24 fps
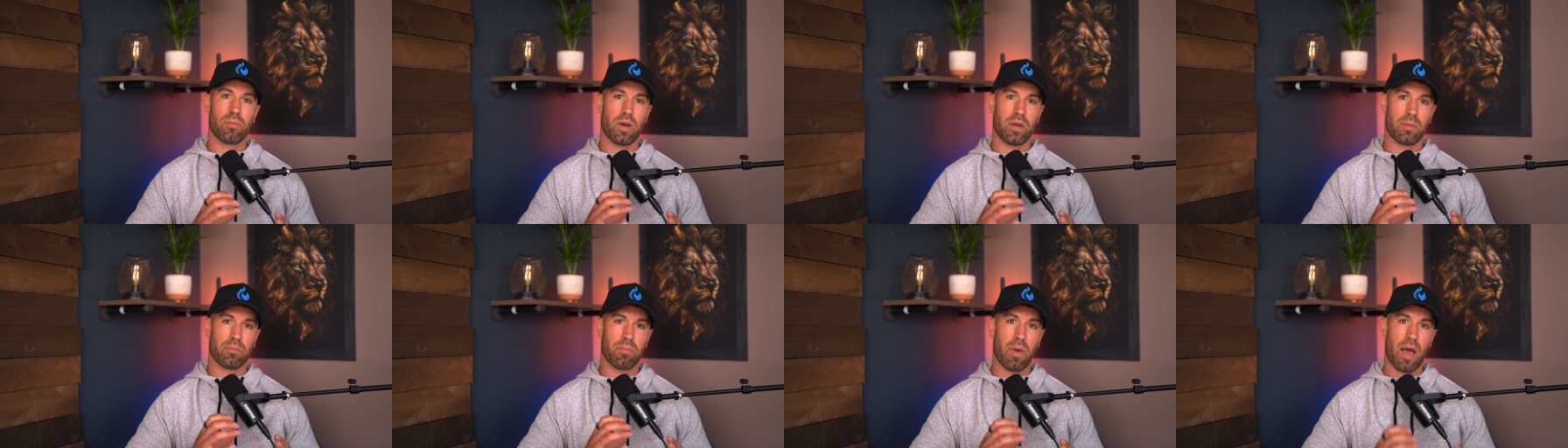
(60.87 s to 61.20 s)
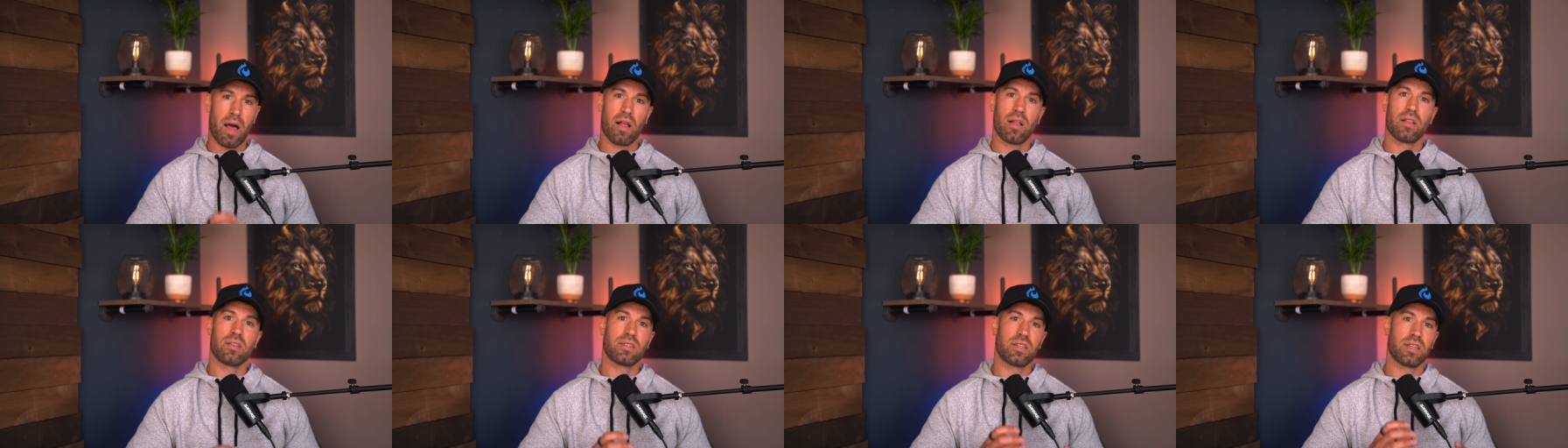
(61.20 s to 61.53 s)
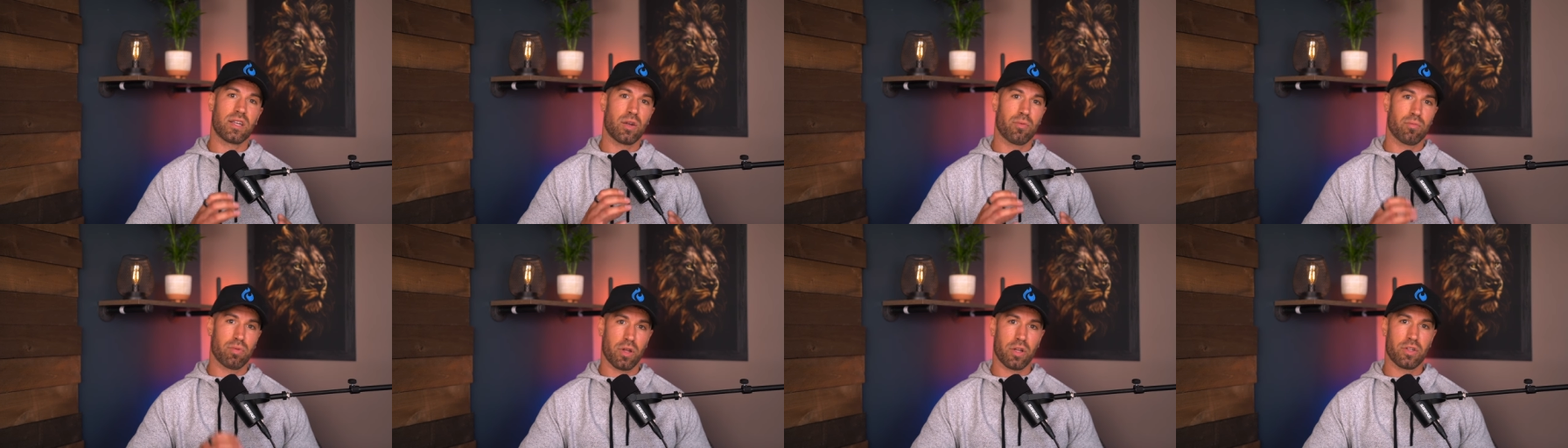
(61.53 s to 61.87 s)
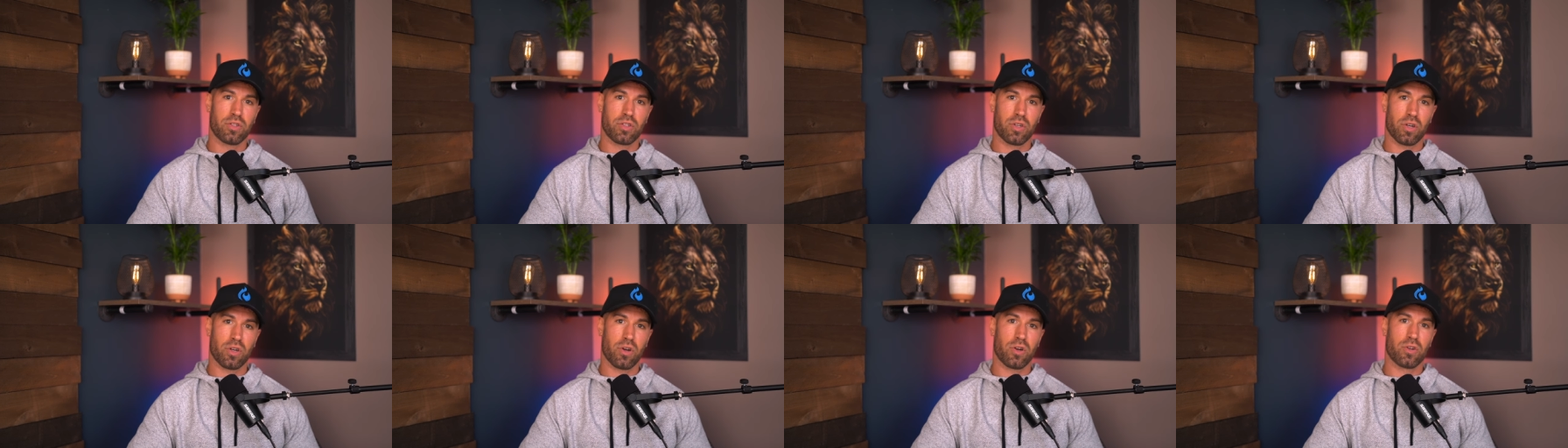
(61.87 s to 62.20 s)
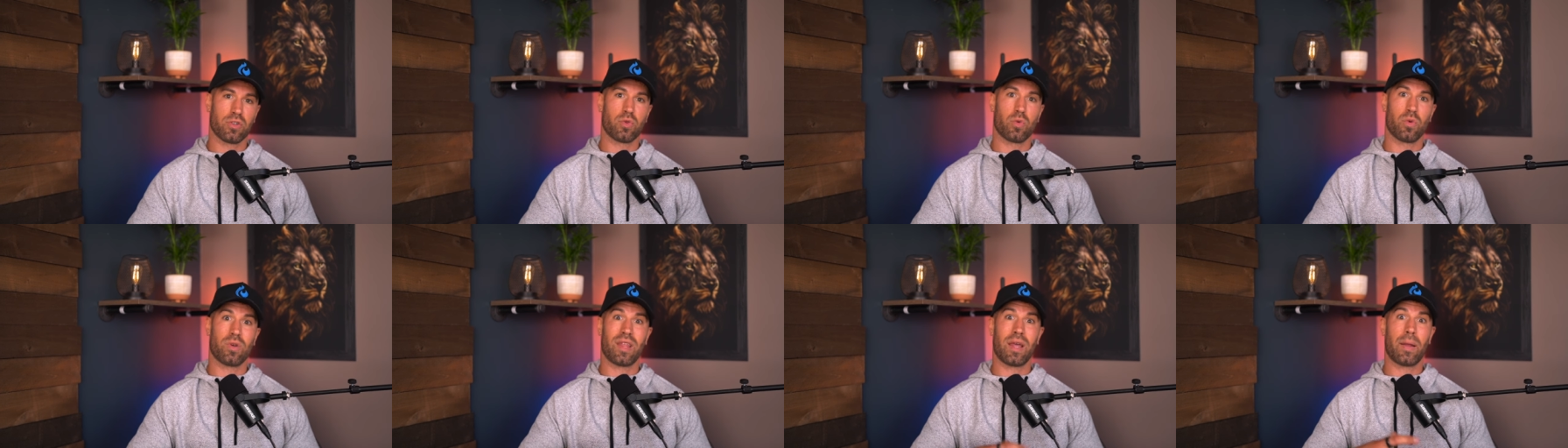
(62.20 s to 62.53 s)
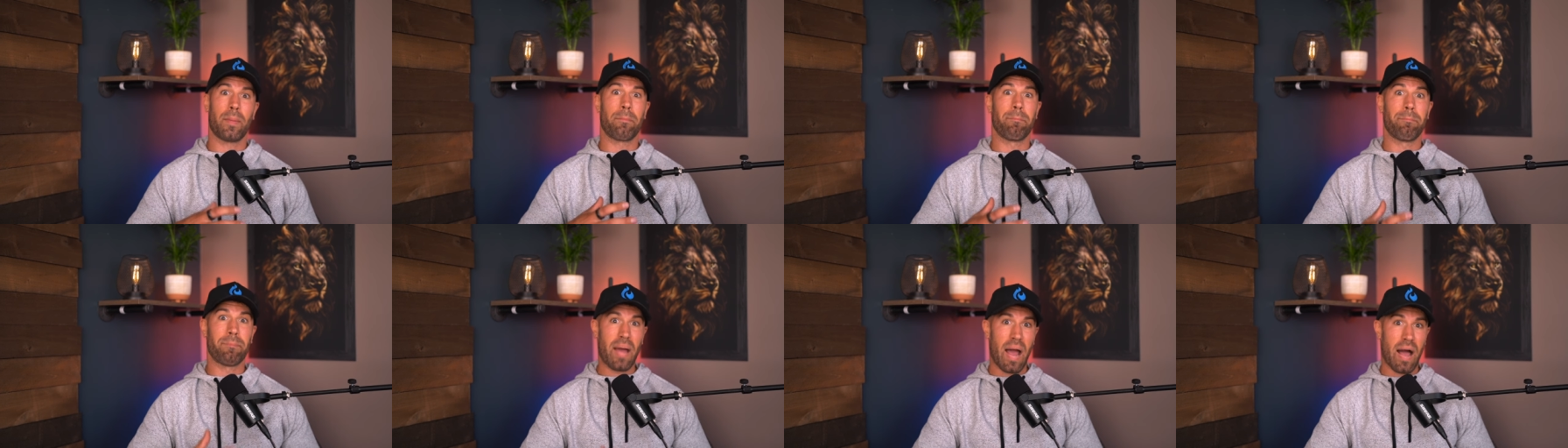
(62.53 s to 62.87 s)
by balancing your blood sugars with a
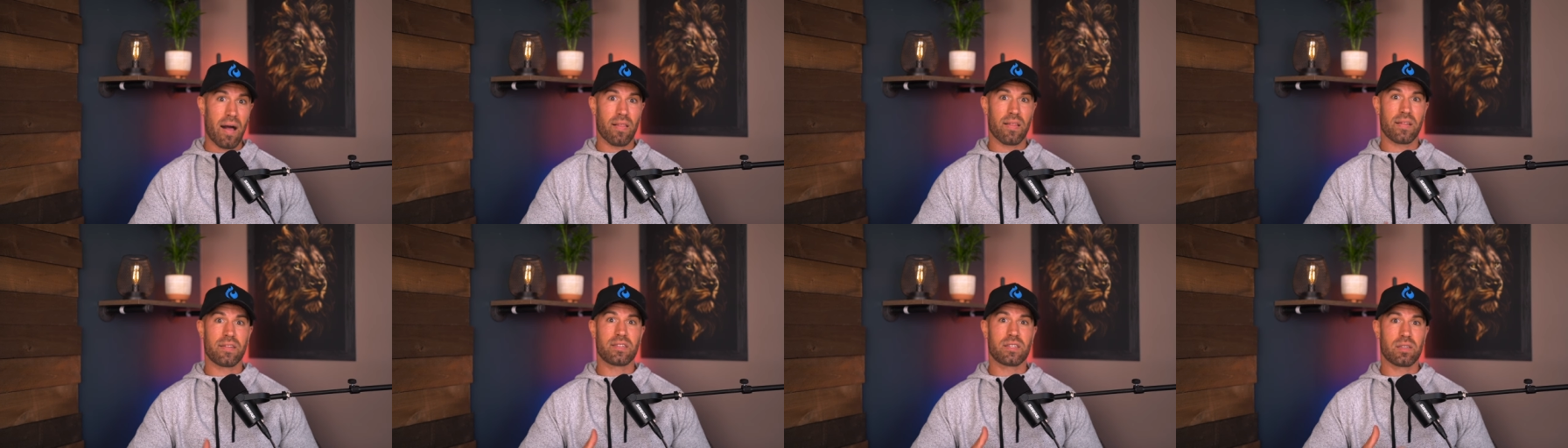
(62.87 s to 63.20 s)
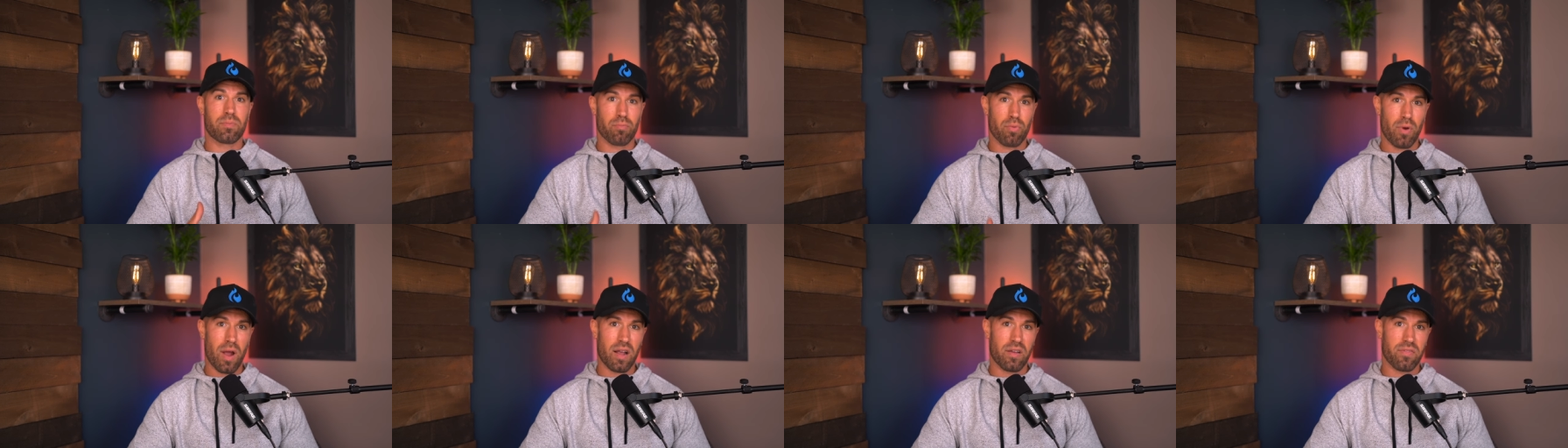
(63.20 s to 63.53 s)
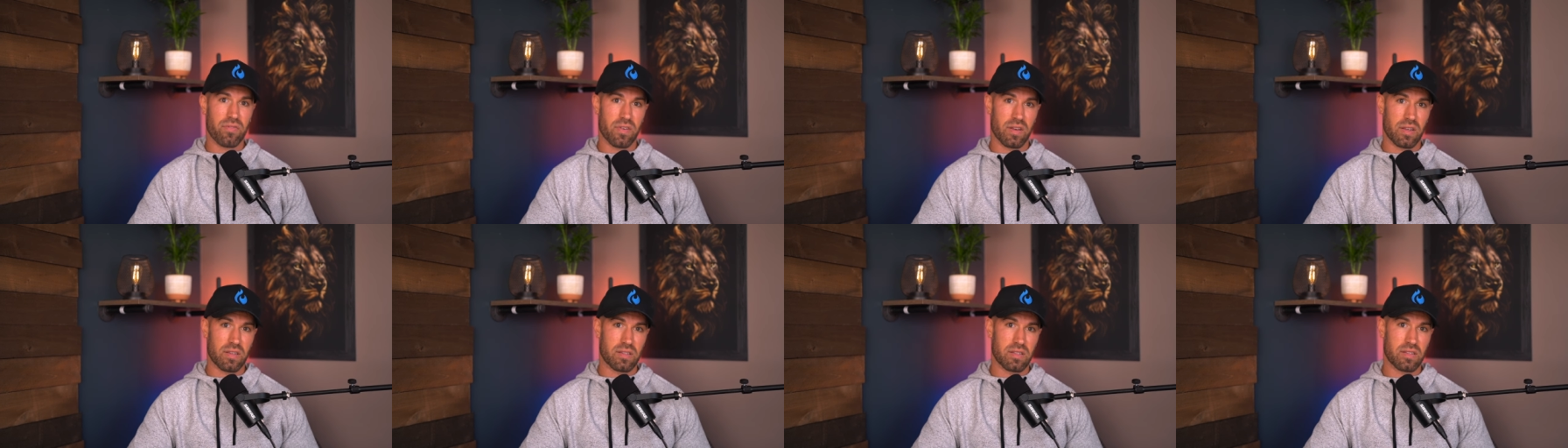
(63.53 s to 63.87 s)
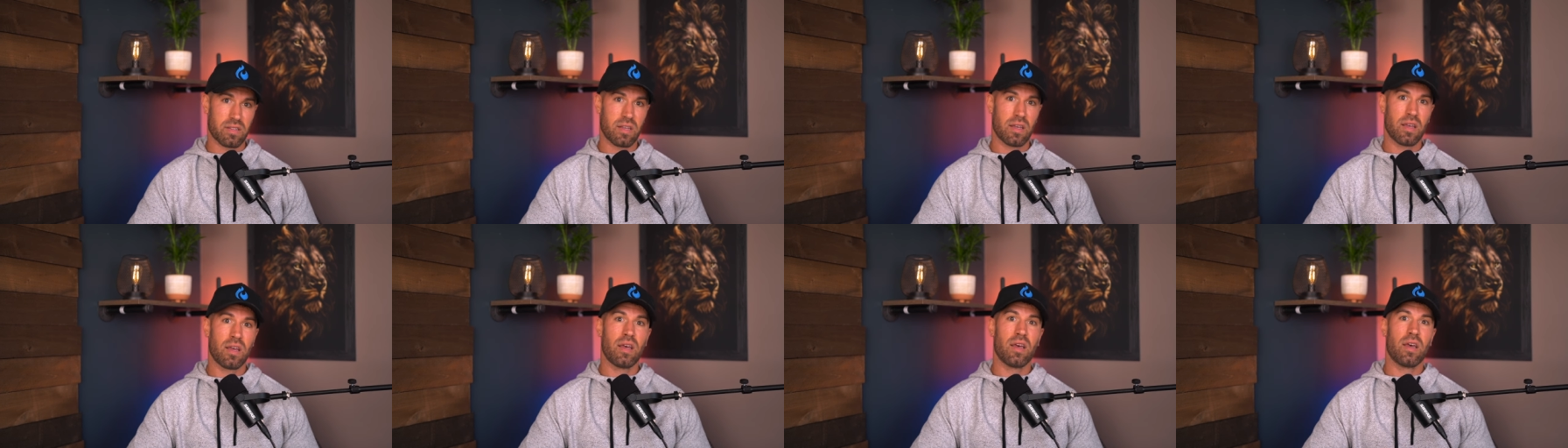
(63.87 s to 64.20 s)
balanced breakfast,